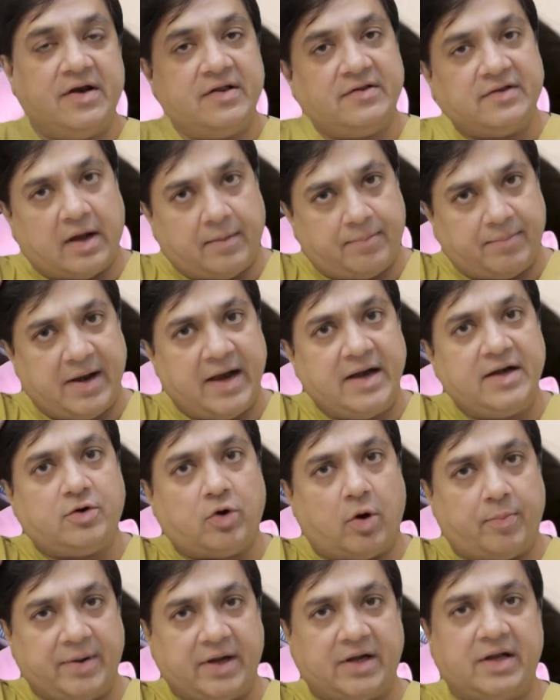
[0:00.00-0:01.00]
it is applied
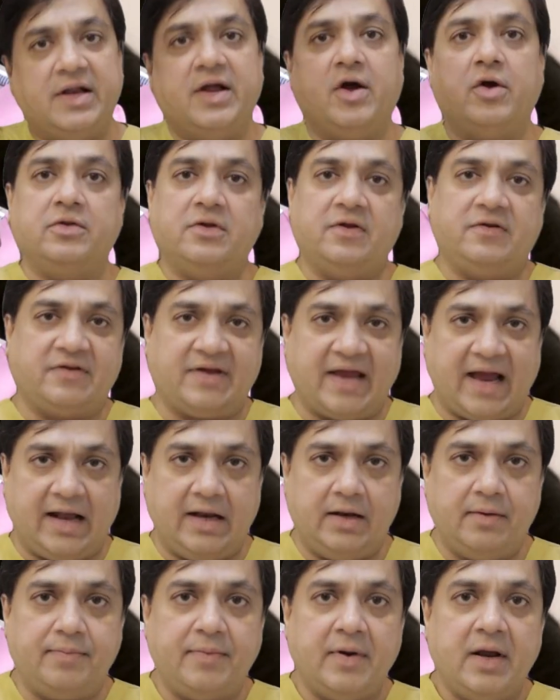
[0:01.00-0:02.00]
topically on the
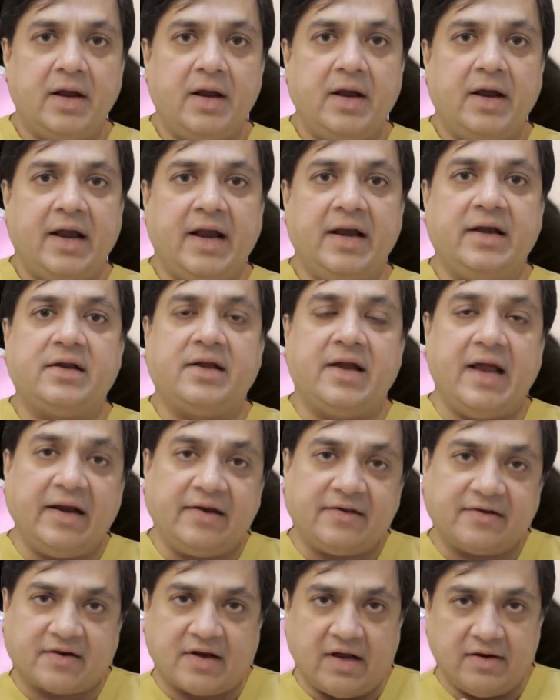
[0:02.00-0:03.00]
scalp, it
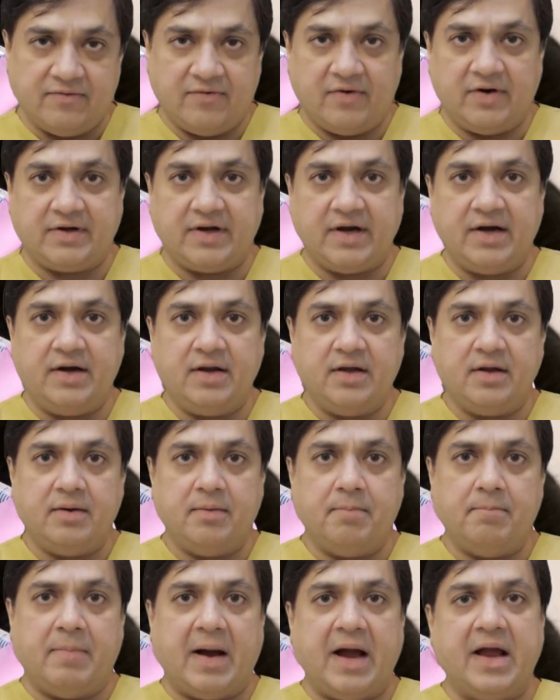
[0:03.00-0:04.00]
gets
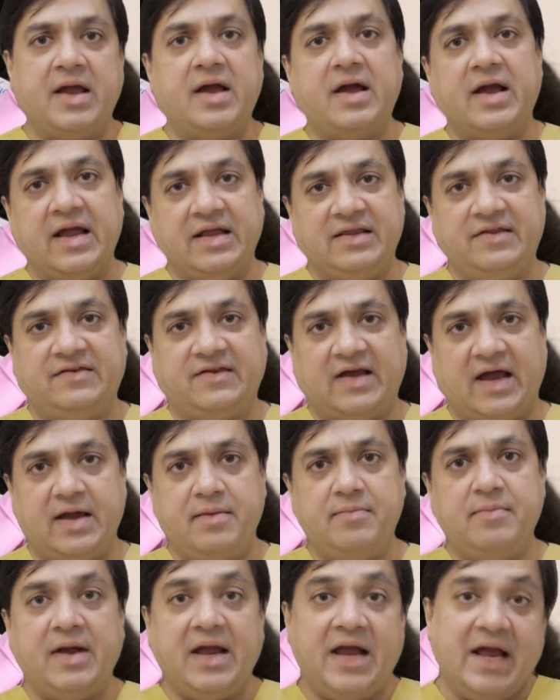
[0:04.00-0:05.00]
converted by an
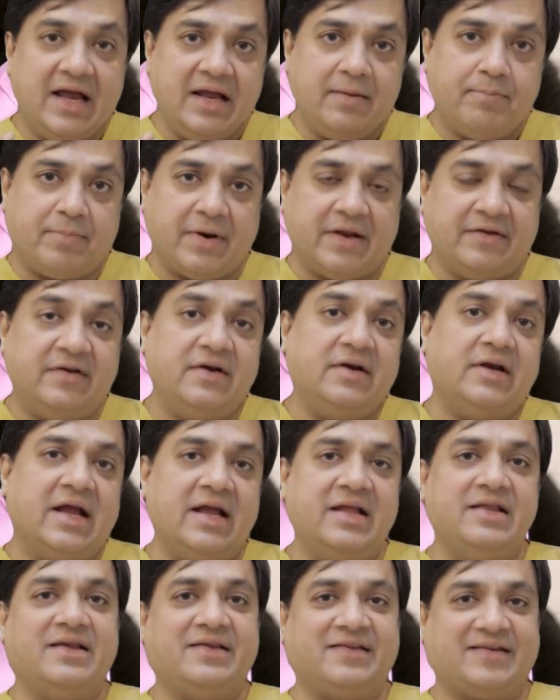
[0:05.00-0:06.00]
enzyme present
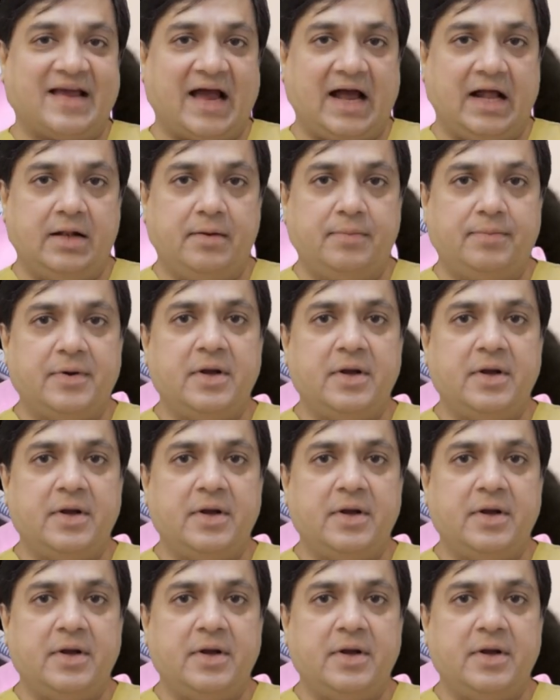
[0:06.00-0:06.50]
in the scalp.